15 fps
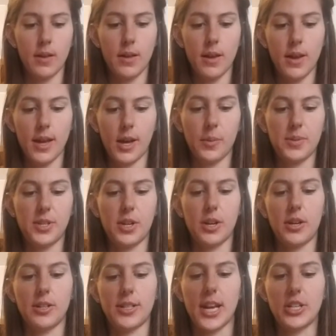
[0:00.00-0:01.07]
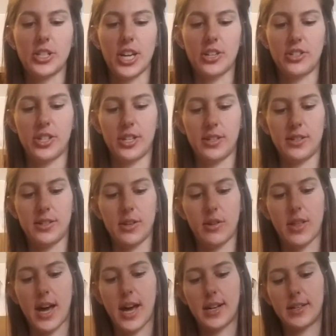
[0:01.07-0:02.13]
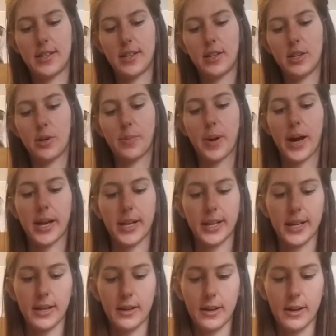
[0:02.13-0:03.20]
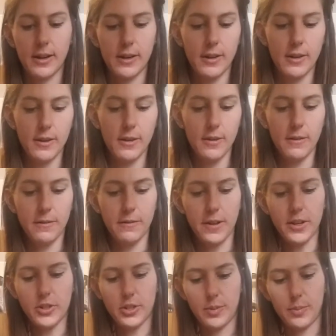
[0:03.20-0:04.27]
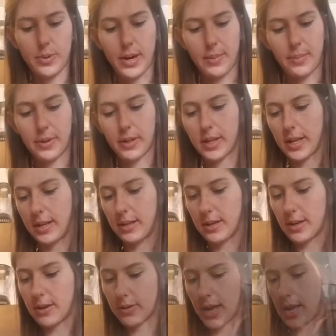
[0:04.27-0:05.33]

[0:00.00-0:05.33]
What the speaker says: helps your digestion so that your body can function properly. So we've